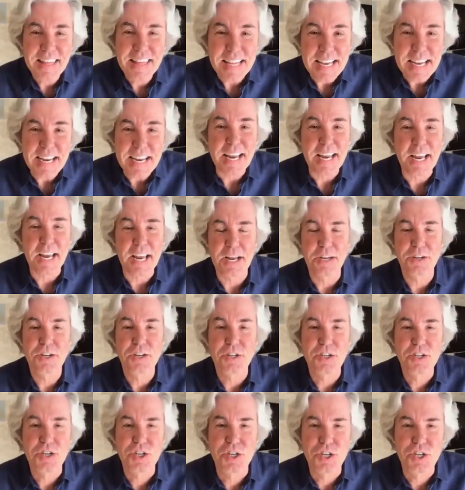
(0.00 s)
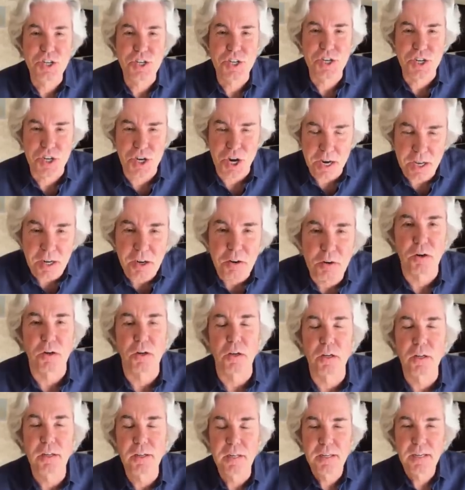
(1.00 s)
think in
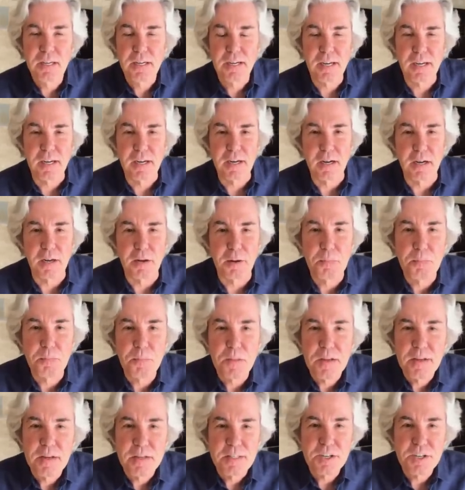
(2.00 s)
general, um,